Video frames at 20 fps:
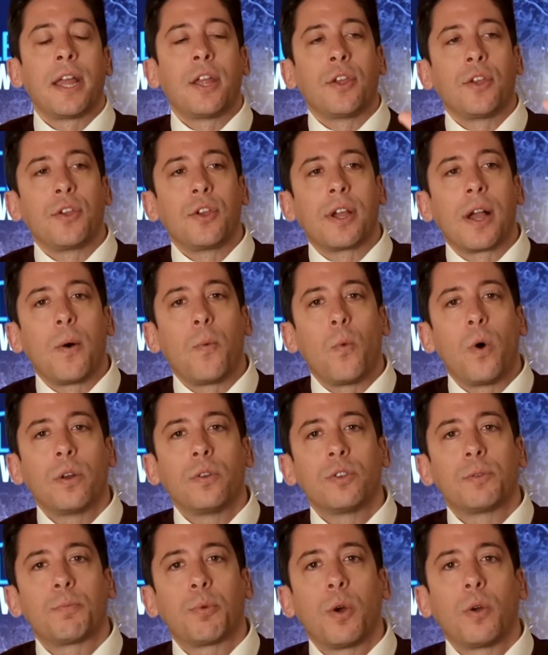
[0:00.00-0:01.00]
you got
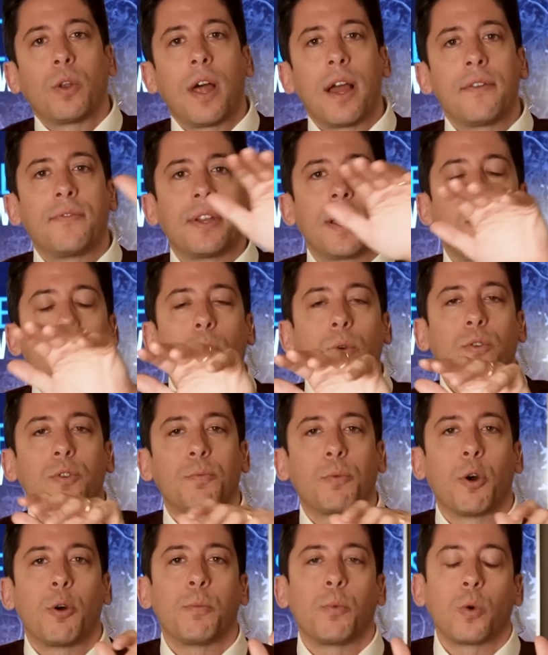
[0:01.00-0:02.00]
one who's pro life, you got one
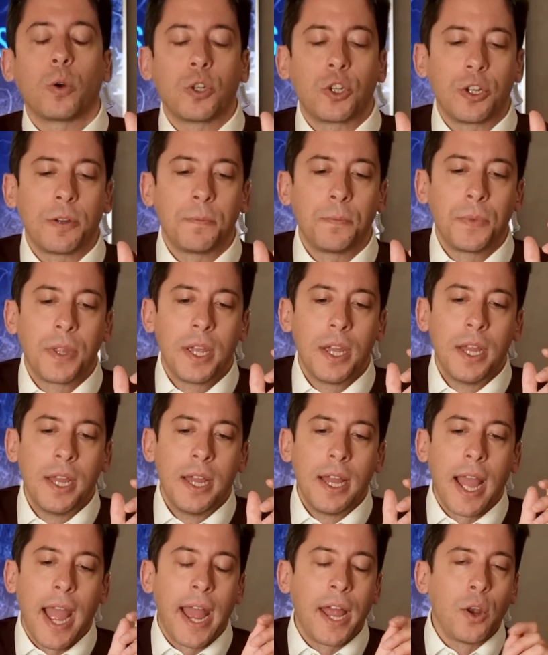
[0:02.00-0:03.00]
who's pro abortion,
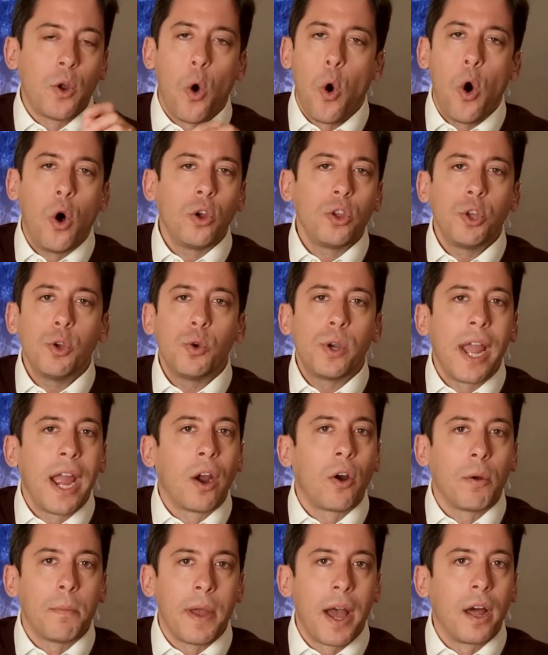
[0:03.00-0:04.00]
and all you
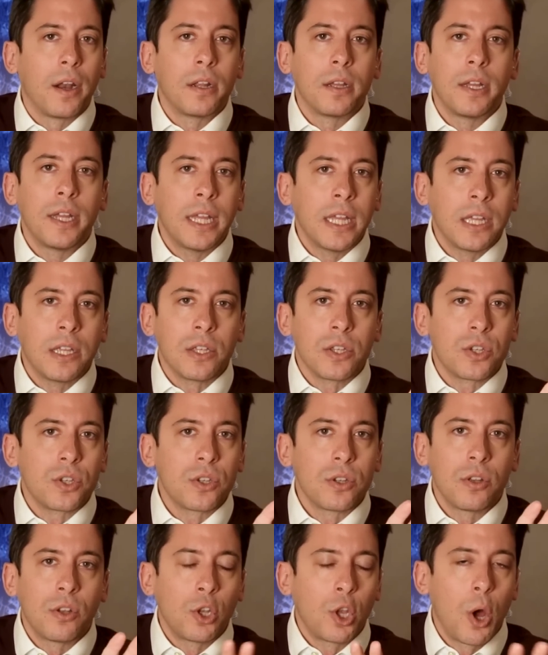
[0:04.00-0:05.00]
care about
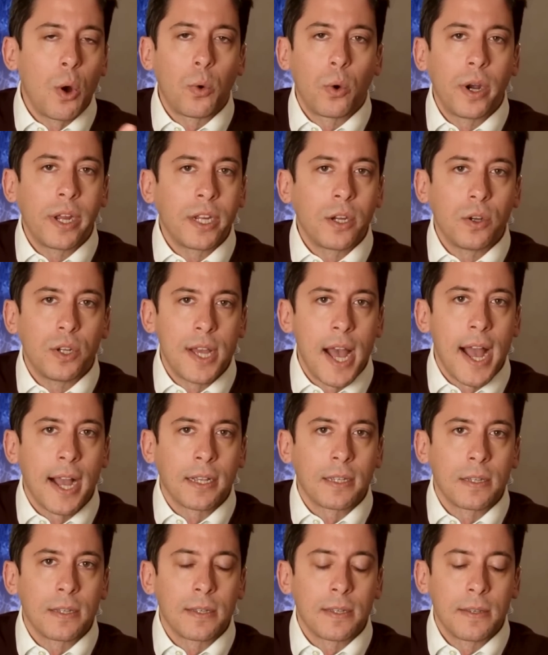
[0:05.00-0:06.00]
is lowering your
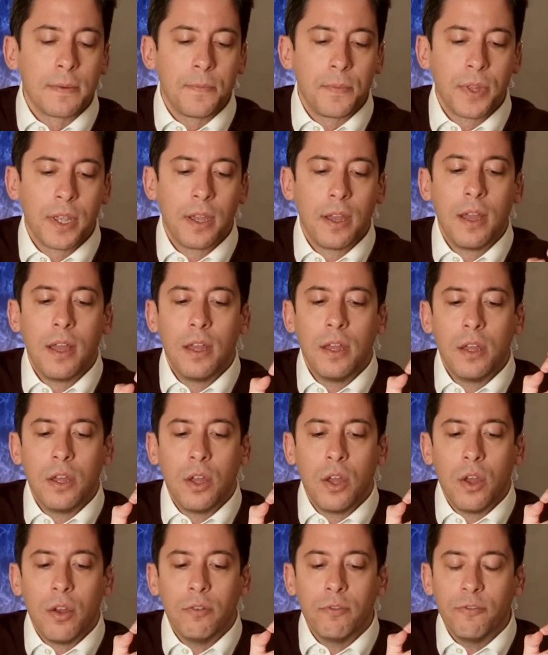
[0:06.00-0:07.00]
taxes,
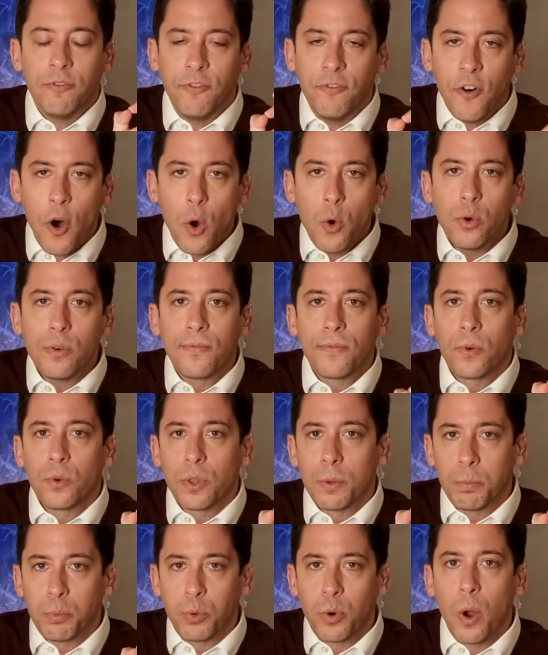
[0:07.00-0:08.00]
vote
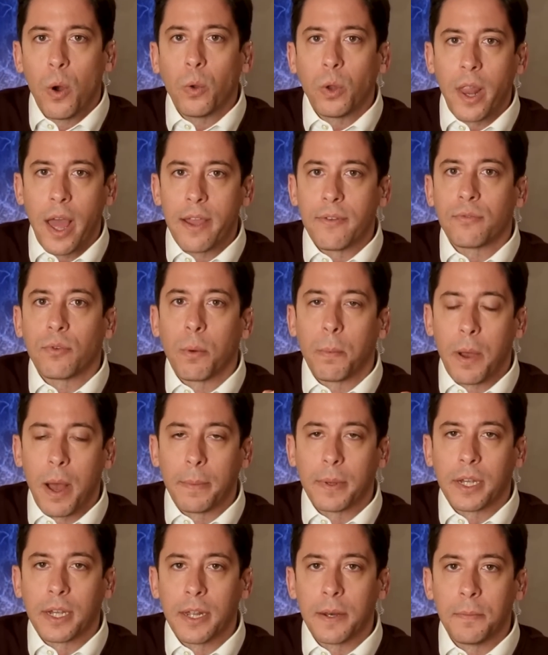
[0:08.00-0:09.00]
for the pro life
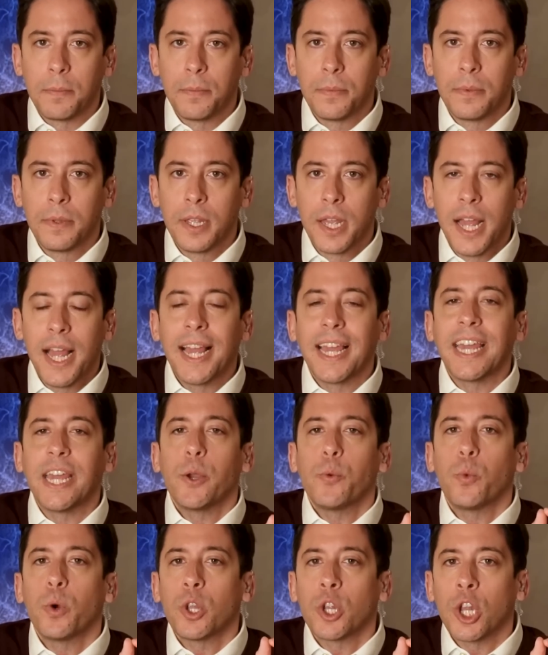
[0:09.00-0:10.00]
Republican.
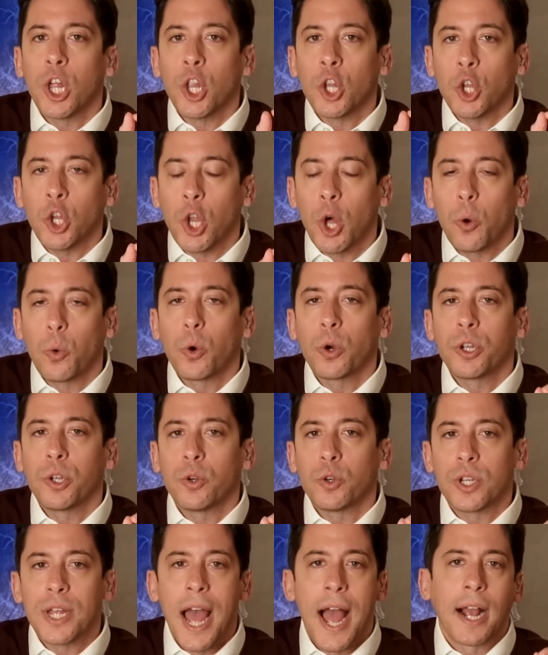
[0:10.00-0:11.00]
He will lower
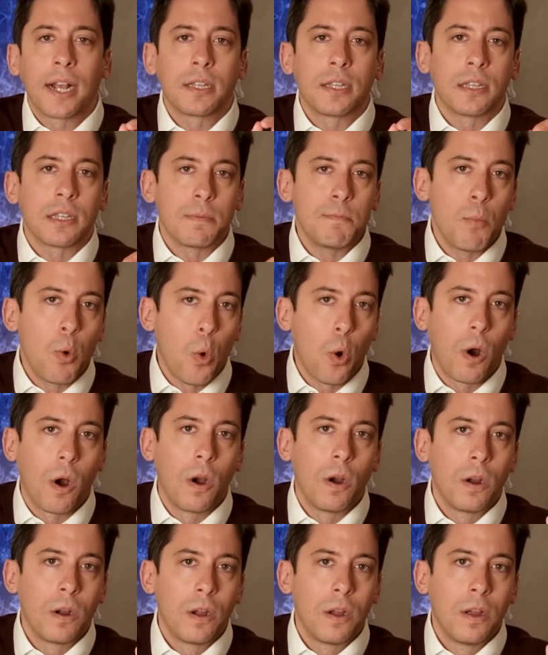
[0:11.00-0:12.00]
your taxes
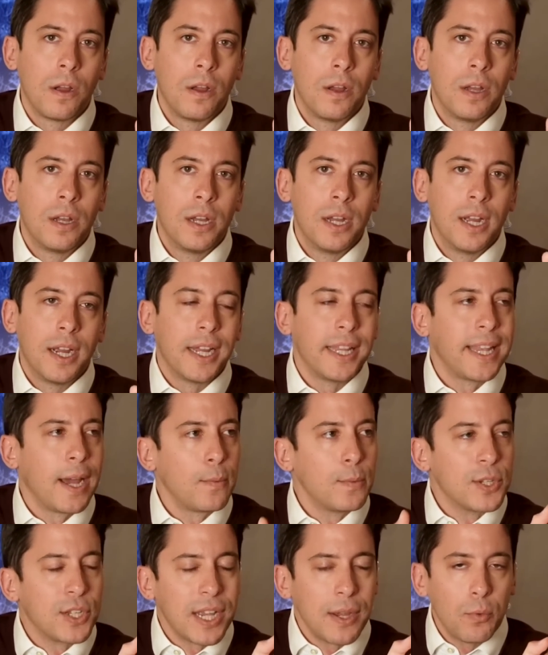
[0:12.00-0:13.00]
more. And
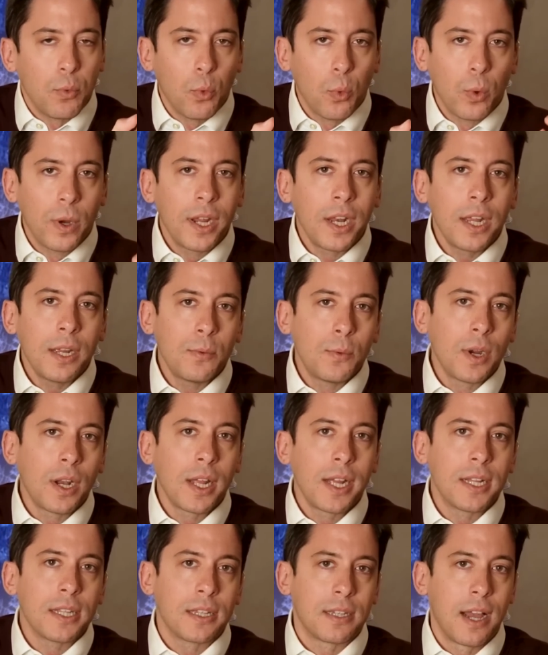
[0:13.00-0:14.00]
that was a really,
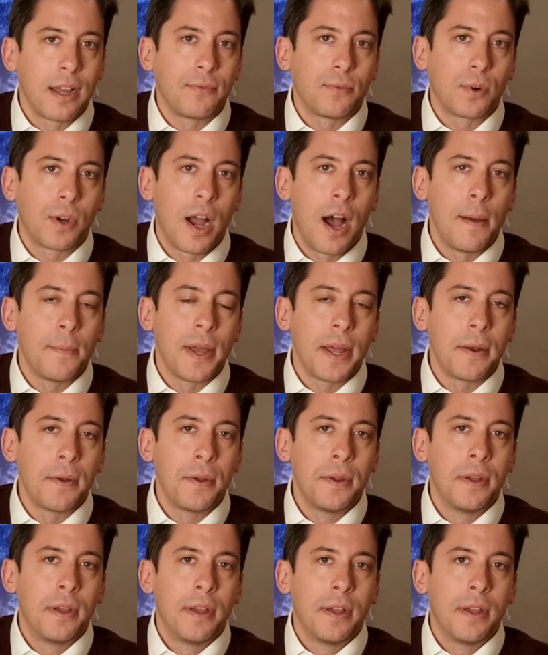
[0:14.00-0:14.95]
really insightful comment.